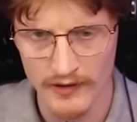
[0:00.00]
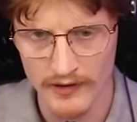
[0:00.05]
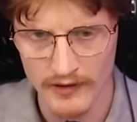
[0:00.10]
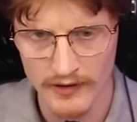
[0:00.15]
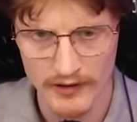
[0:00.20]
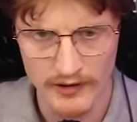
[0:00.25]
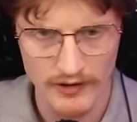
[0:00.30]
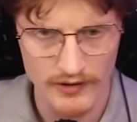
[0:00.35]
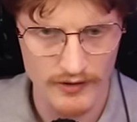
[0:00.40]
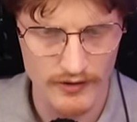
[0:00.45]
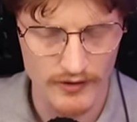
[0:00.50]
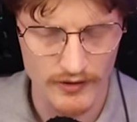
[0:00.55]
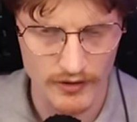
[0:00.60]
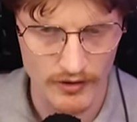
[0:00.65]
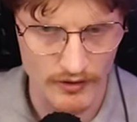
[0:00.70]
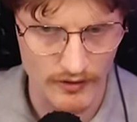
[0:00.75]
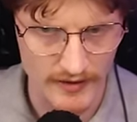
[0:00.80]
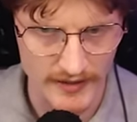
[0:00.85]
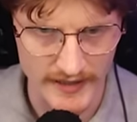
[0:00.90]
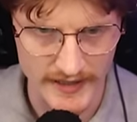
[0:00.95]
how layered
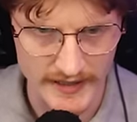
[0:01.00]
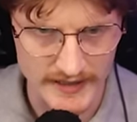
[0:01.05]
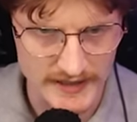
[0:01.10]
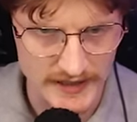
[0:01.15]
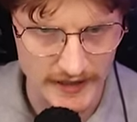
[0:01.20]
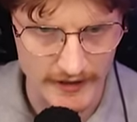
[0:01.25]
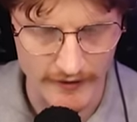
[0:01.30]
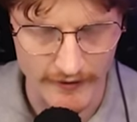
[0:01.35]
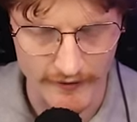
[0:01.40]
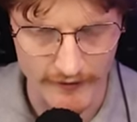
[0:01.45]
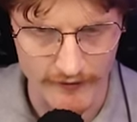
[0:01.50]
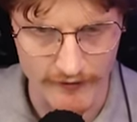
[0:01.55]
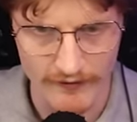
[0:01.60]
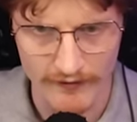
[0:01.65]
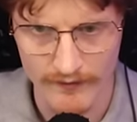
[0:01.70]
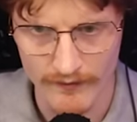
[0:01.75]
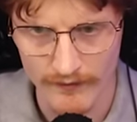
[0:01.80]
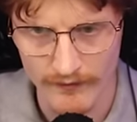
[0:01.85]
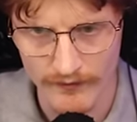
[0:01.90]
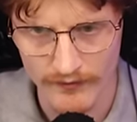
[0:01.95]
cognitive the social
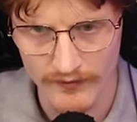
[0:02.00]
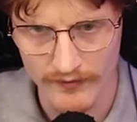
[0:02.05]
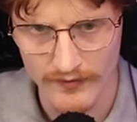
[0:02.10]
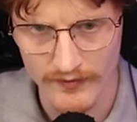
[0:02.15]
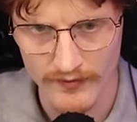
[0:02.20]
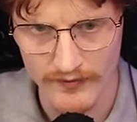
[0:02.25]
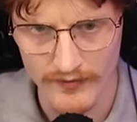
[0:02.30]
interactions can be.